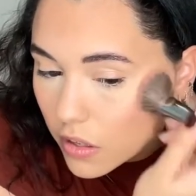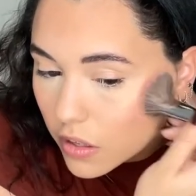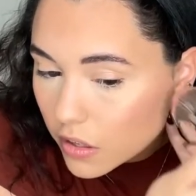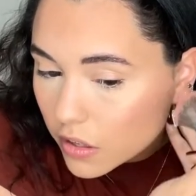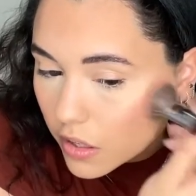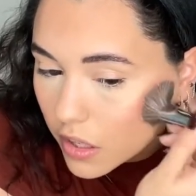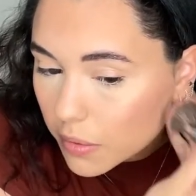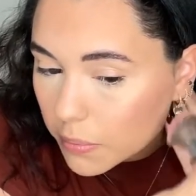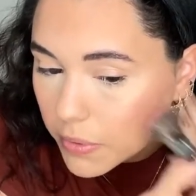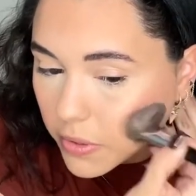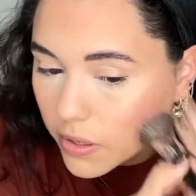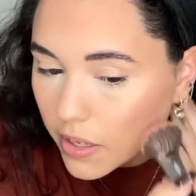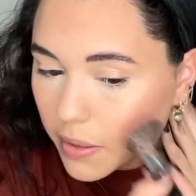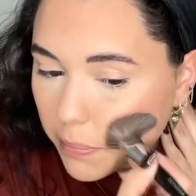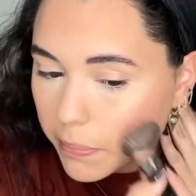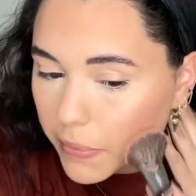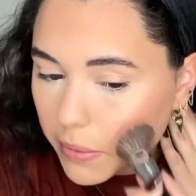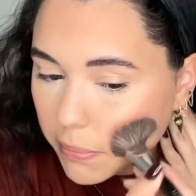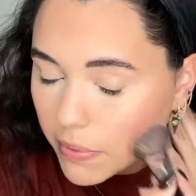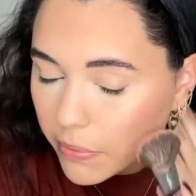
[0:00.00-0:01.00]
Yep, you
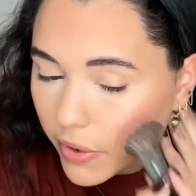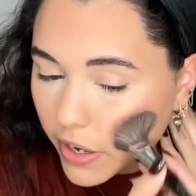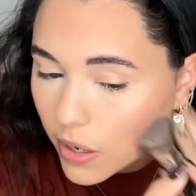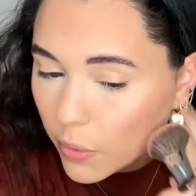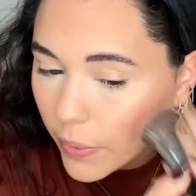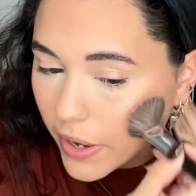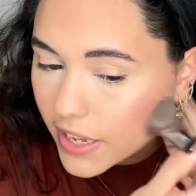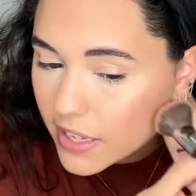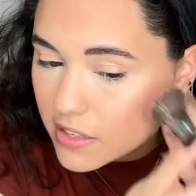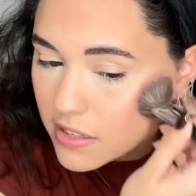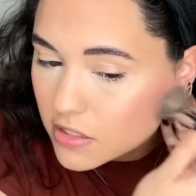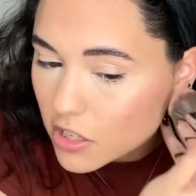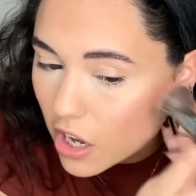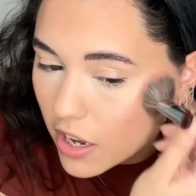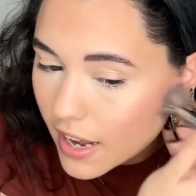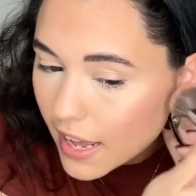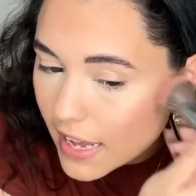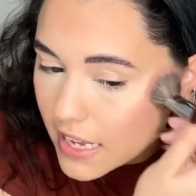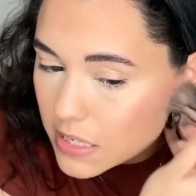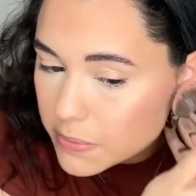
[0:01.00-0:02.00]
get pigment right away. It's
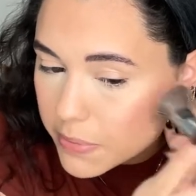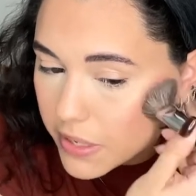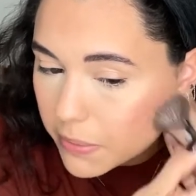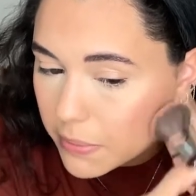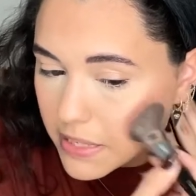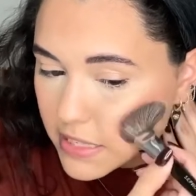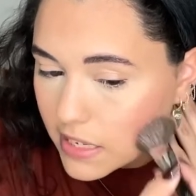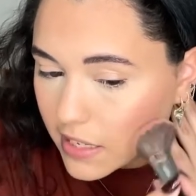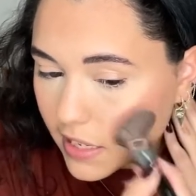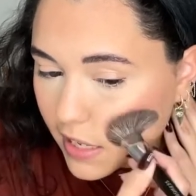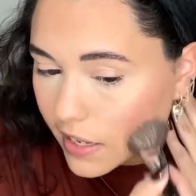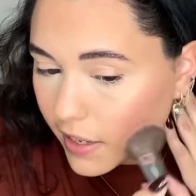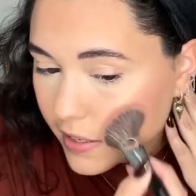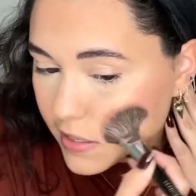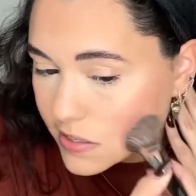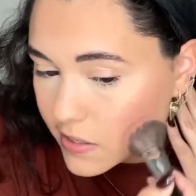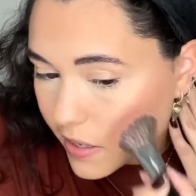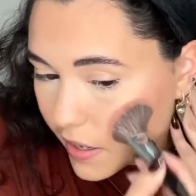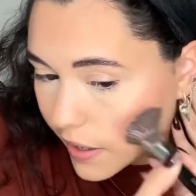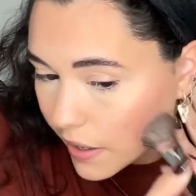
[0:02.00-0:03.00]
not as pigmented like I
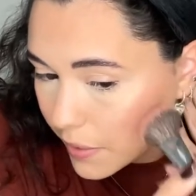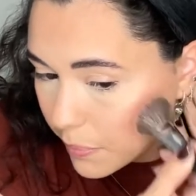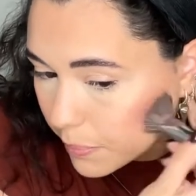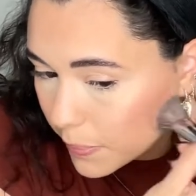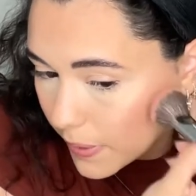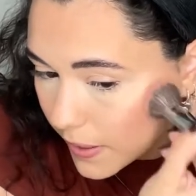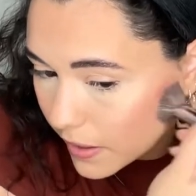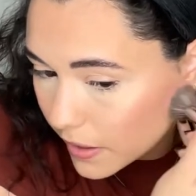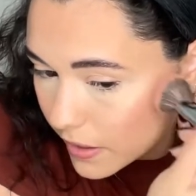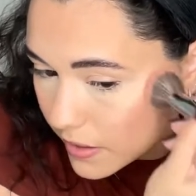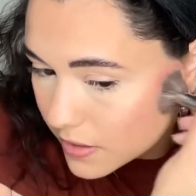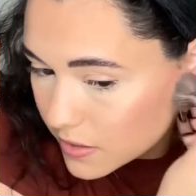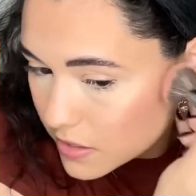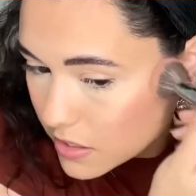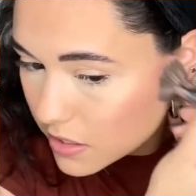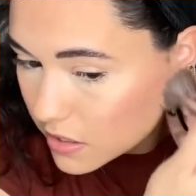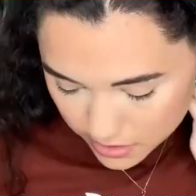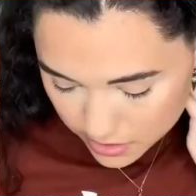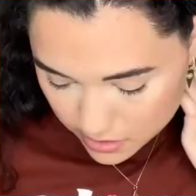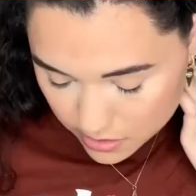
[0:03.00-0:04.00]
said, but
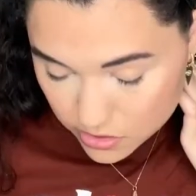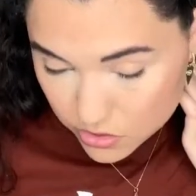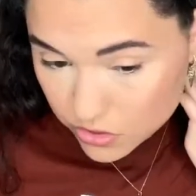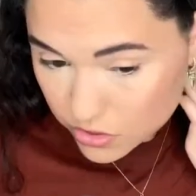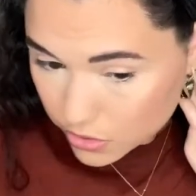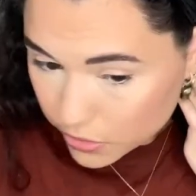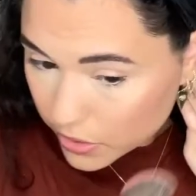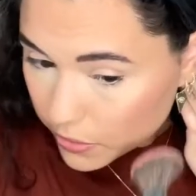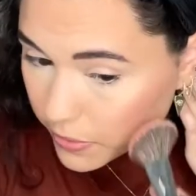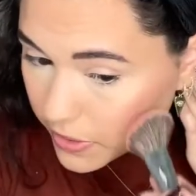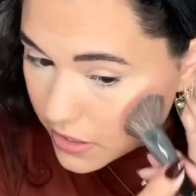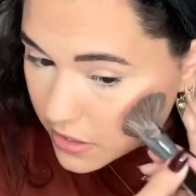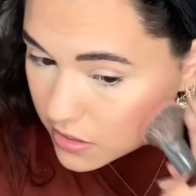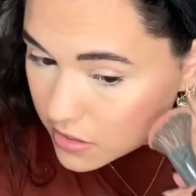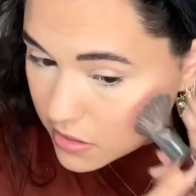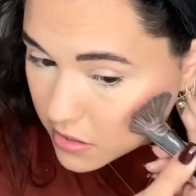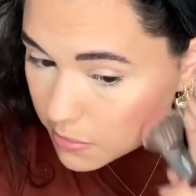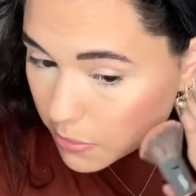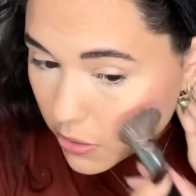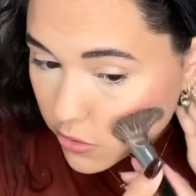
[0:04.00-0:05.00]
it is doing what
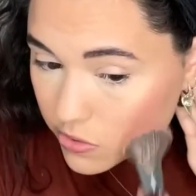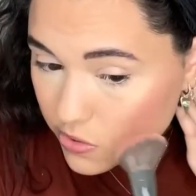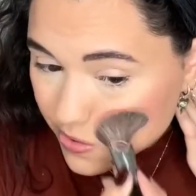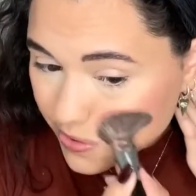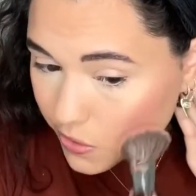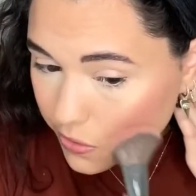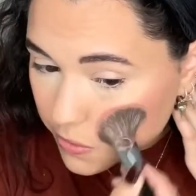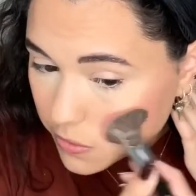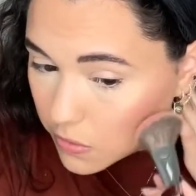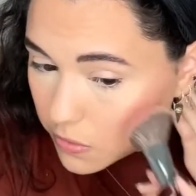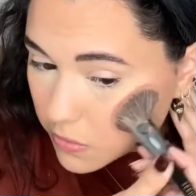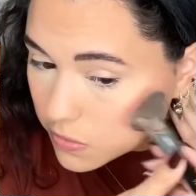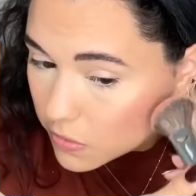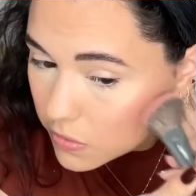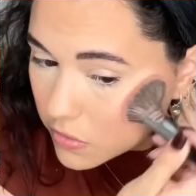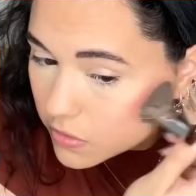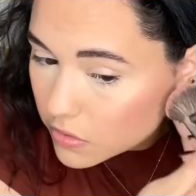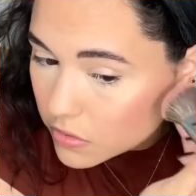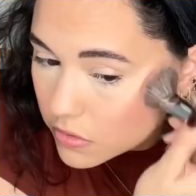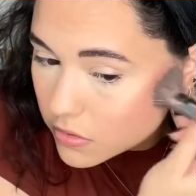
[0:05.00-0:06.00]
it's supposed to.
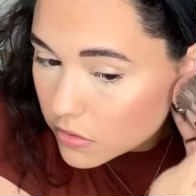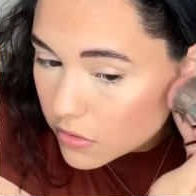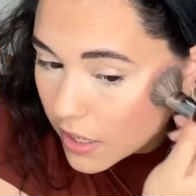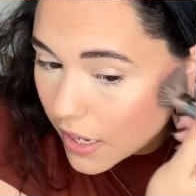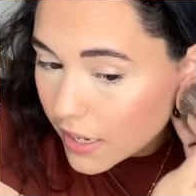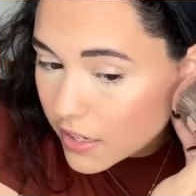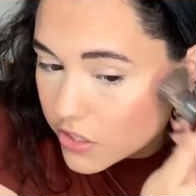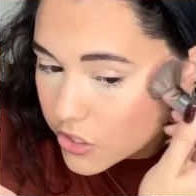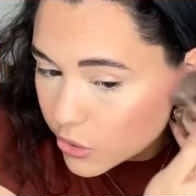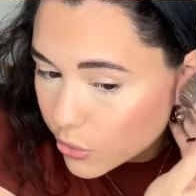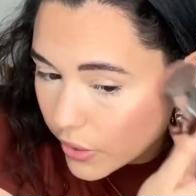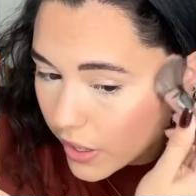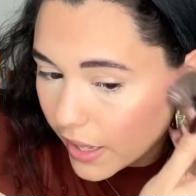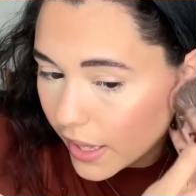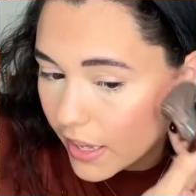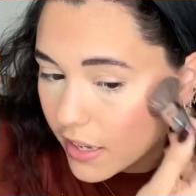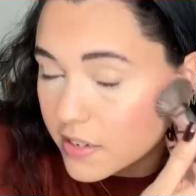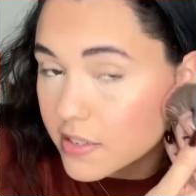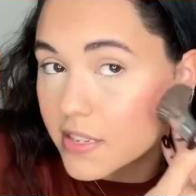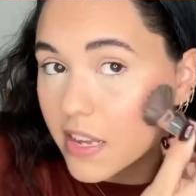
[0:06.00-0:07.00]
And you
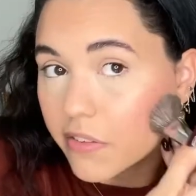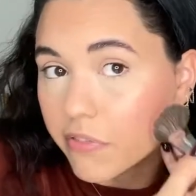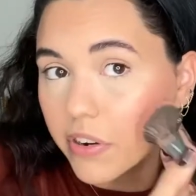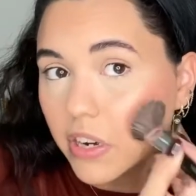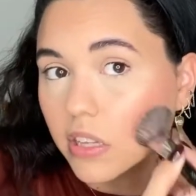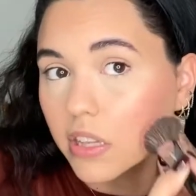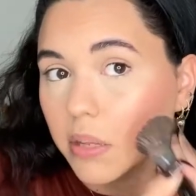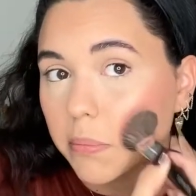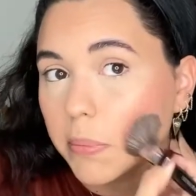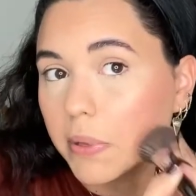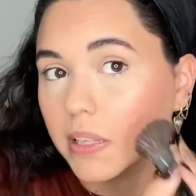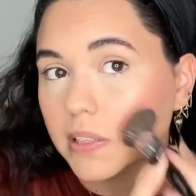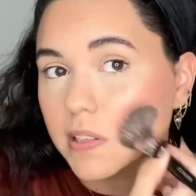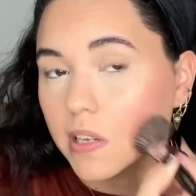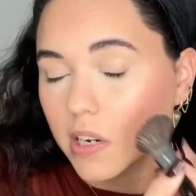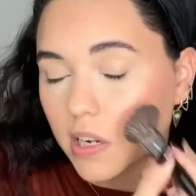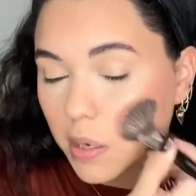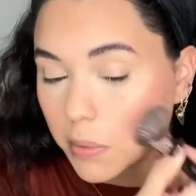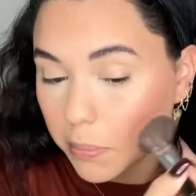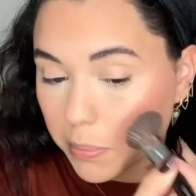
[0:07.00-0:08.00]
can definitely build
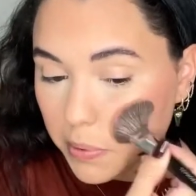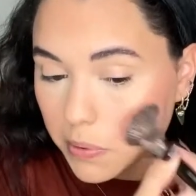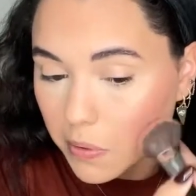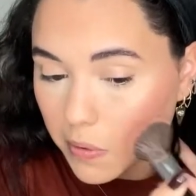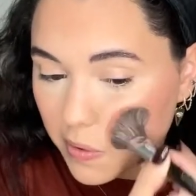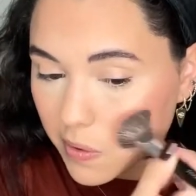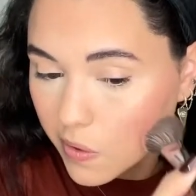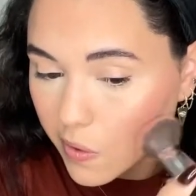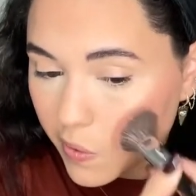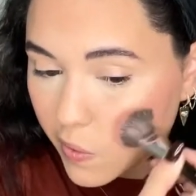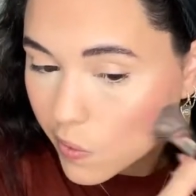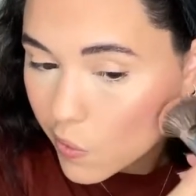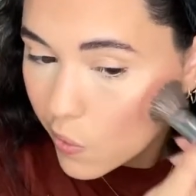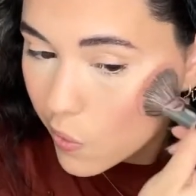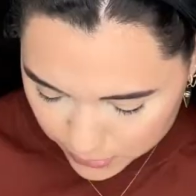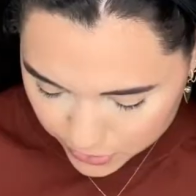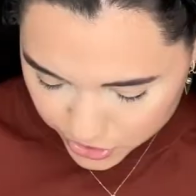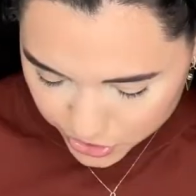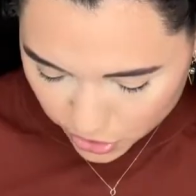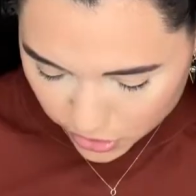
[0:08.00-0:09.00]
it up.
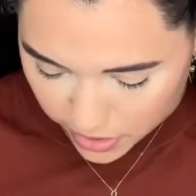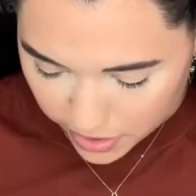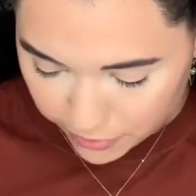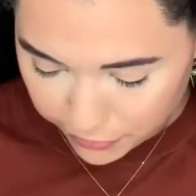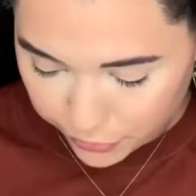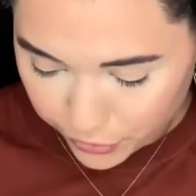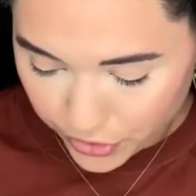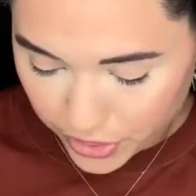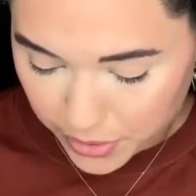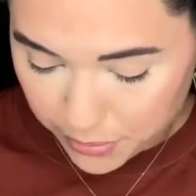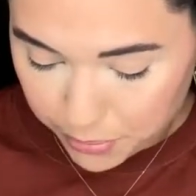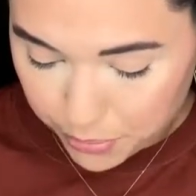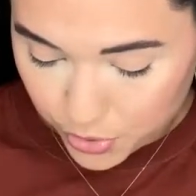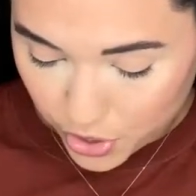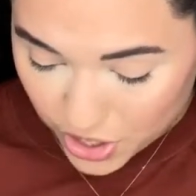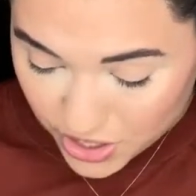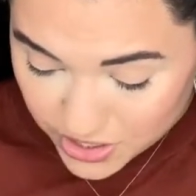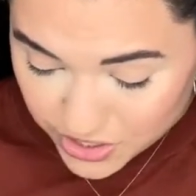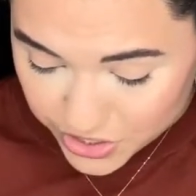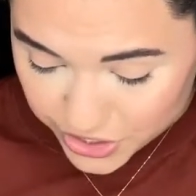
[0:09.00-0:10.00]
So then for the
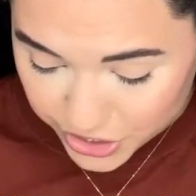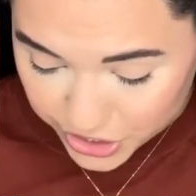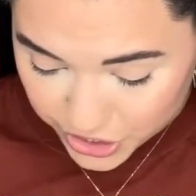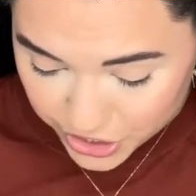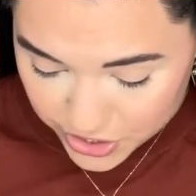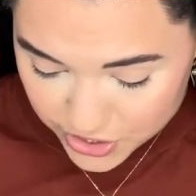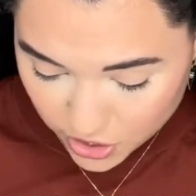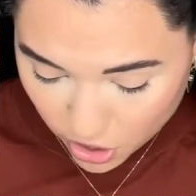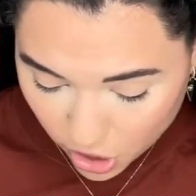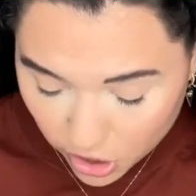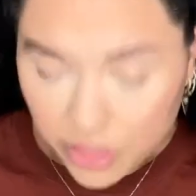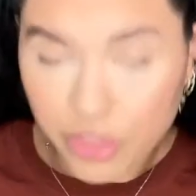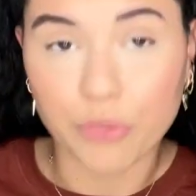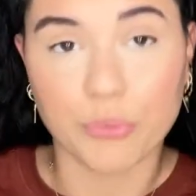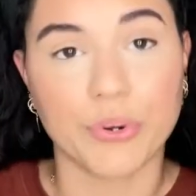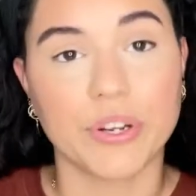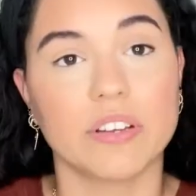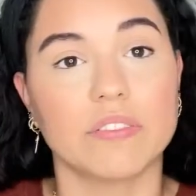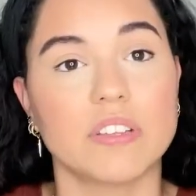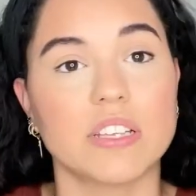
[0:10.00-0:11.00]
bronzers, all
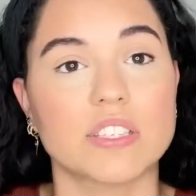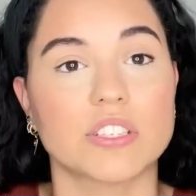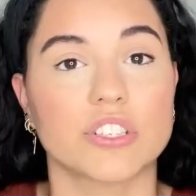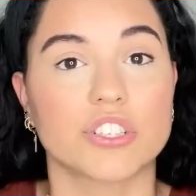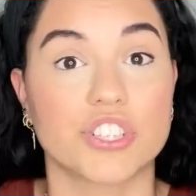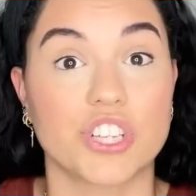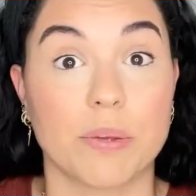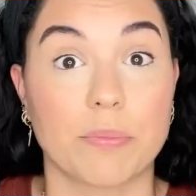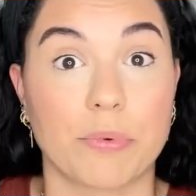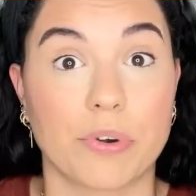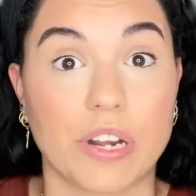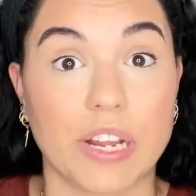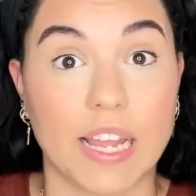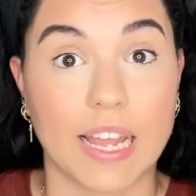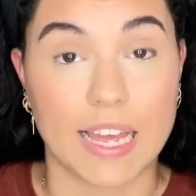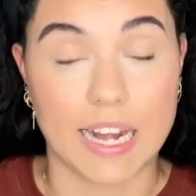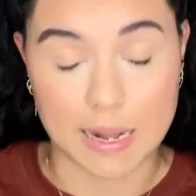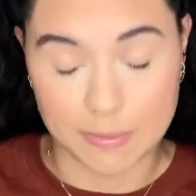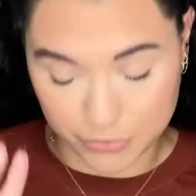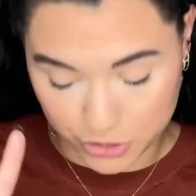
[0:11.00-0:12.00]
three of these are shimmery,
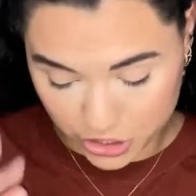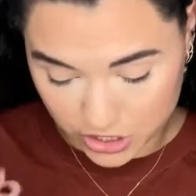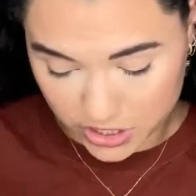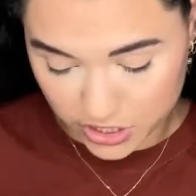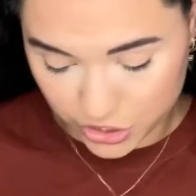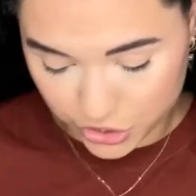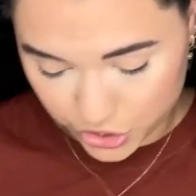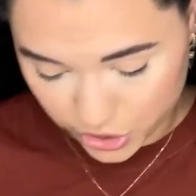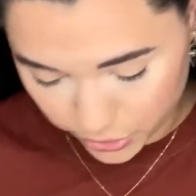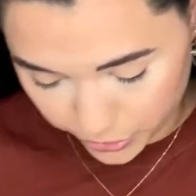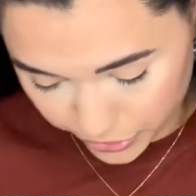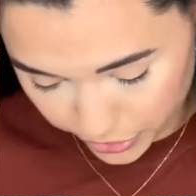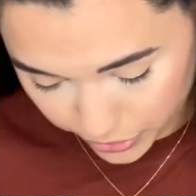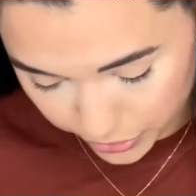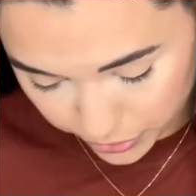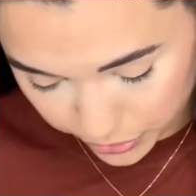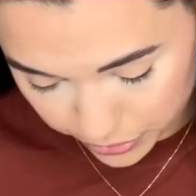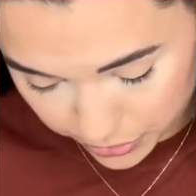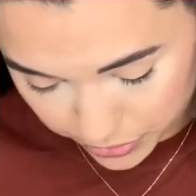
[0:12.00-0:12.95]
and I'm just gonna show you.